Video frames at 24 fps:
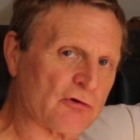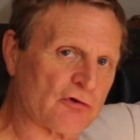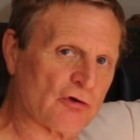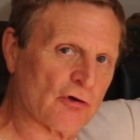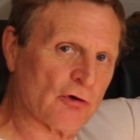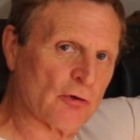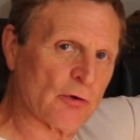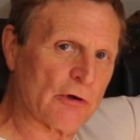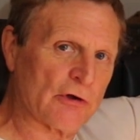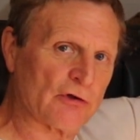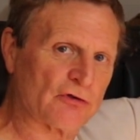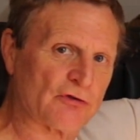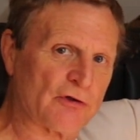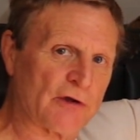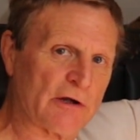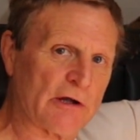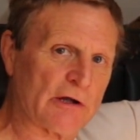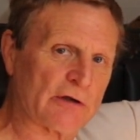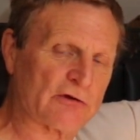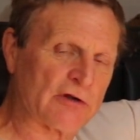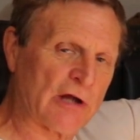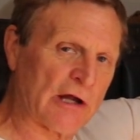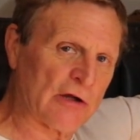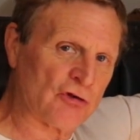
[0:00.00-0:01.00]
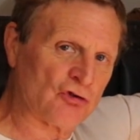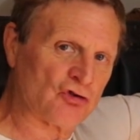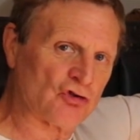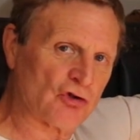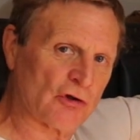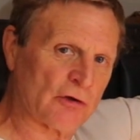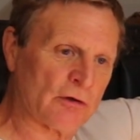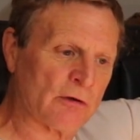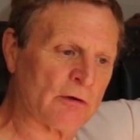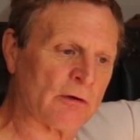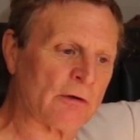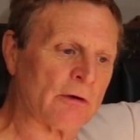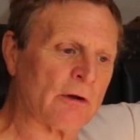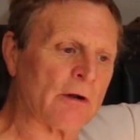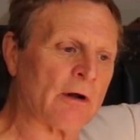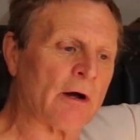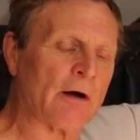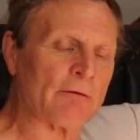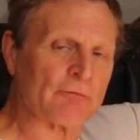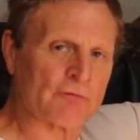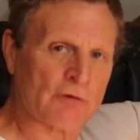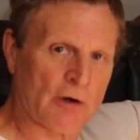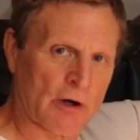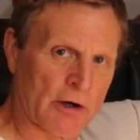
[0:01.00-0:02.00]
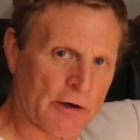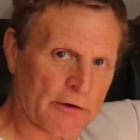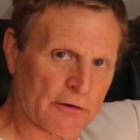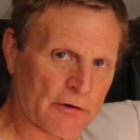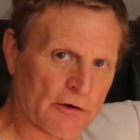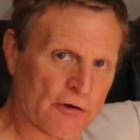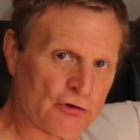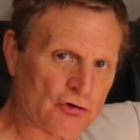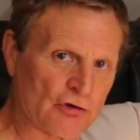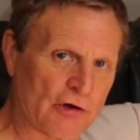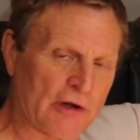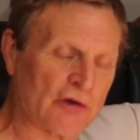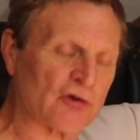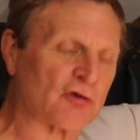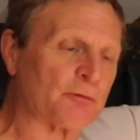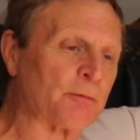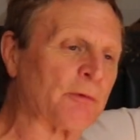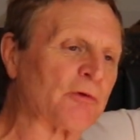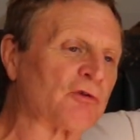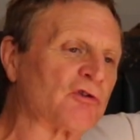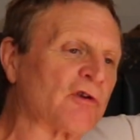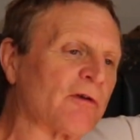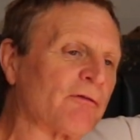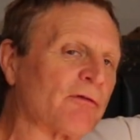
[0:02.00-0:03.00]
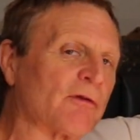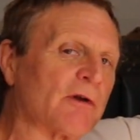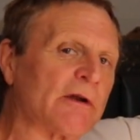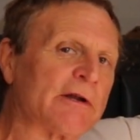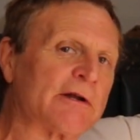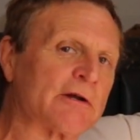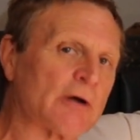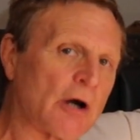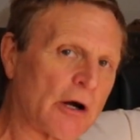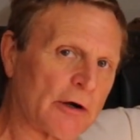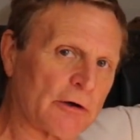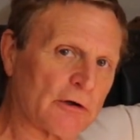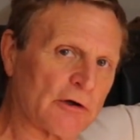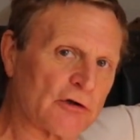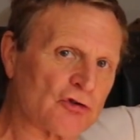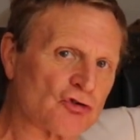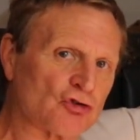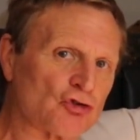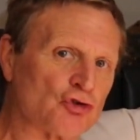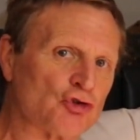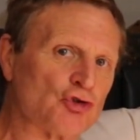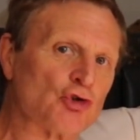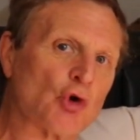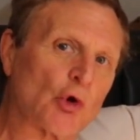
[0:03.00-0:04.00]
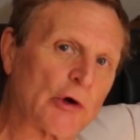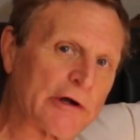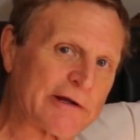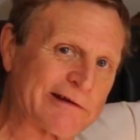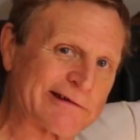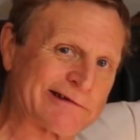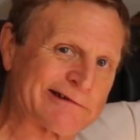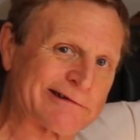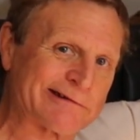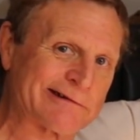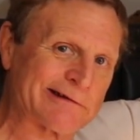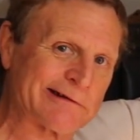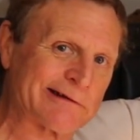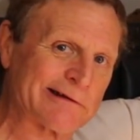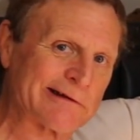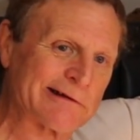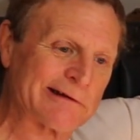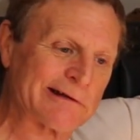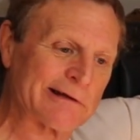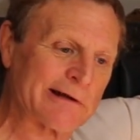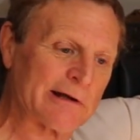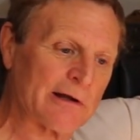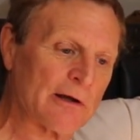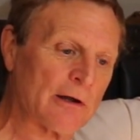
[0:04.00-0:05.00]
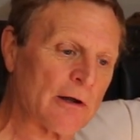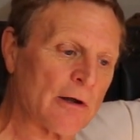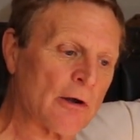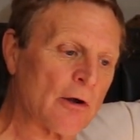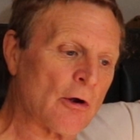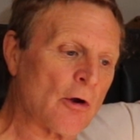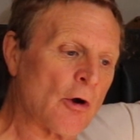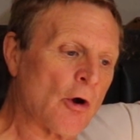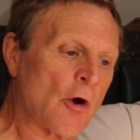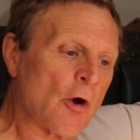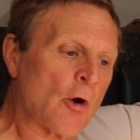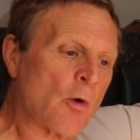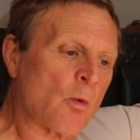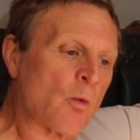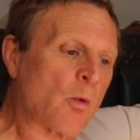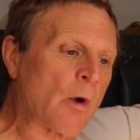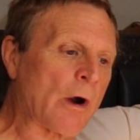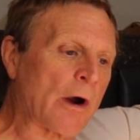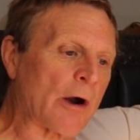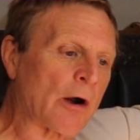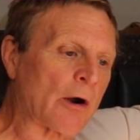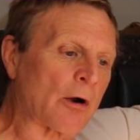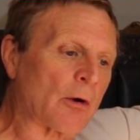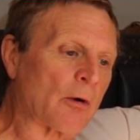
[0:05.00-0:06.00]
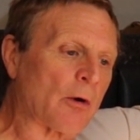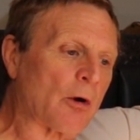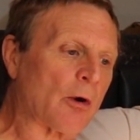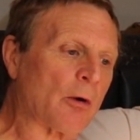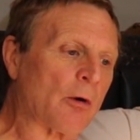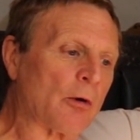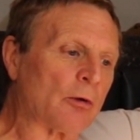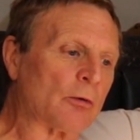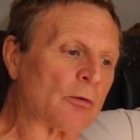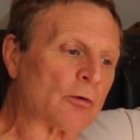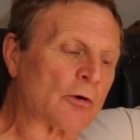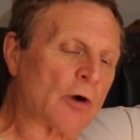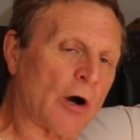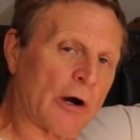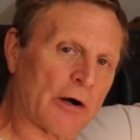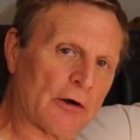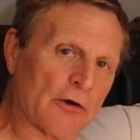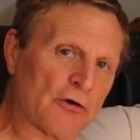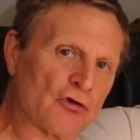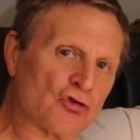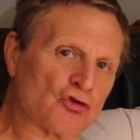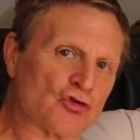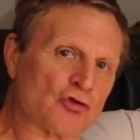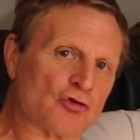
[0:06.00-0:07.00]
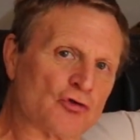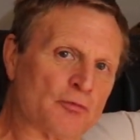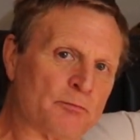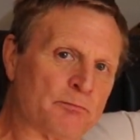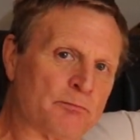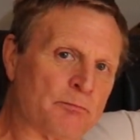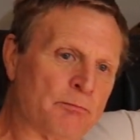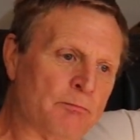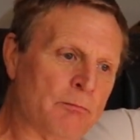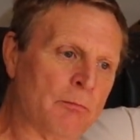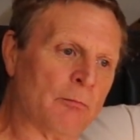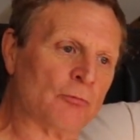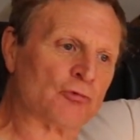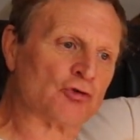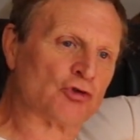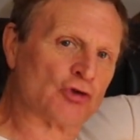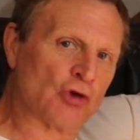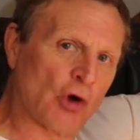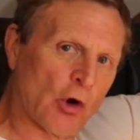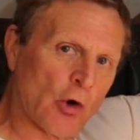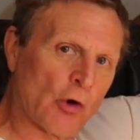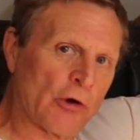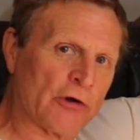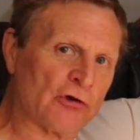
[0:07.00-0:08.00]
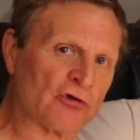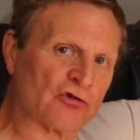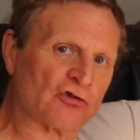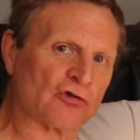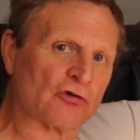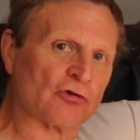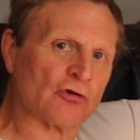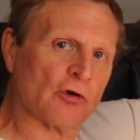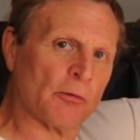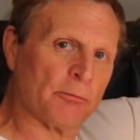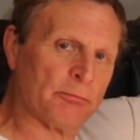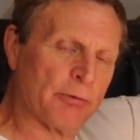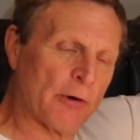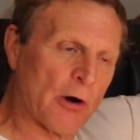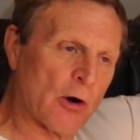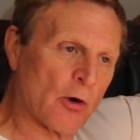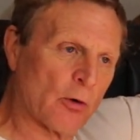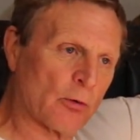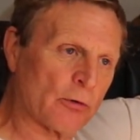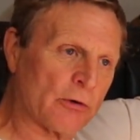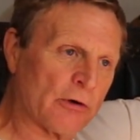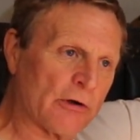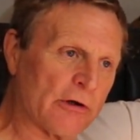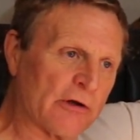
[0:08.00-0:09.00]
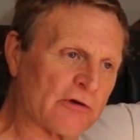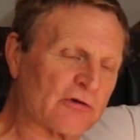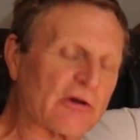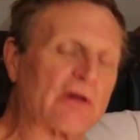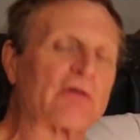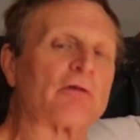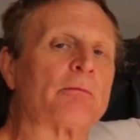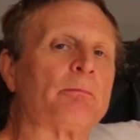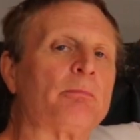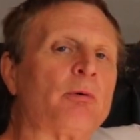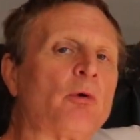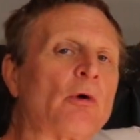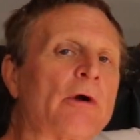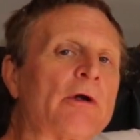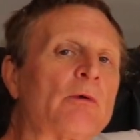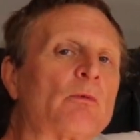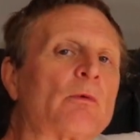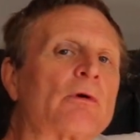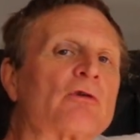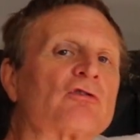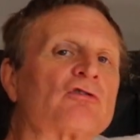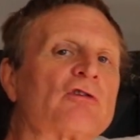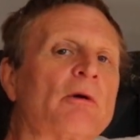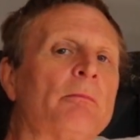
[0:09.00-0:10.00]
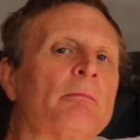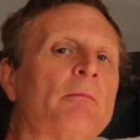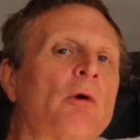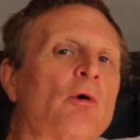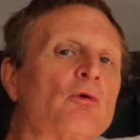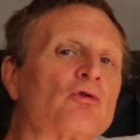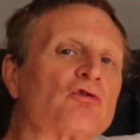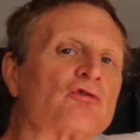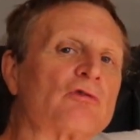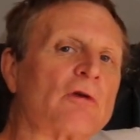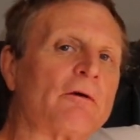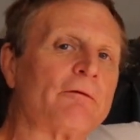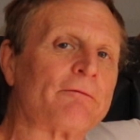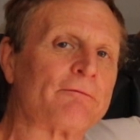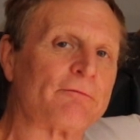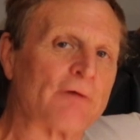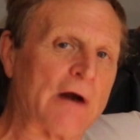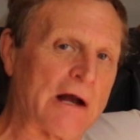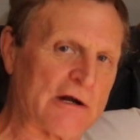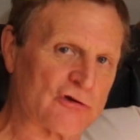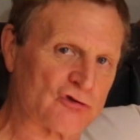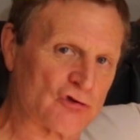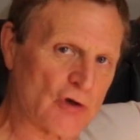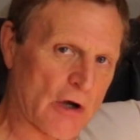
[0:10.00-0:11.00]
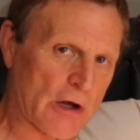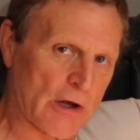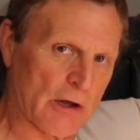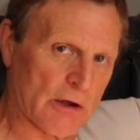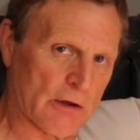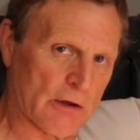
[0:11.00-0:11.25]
to is the tension of cartilage, and specifically cartilage joints, where cartilage joins to bone is at the point where it's the most fragile.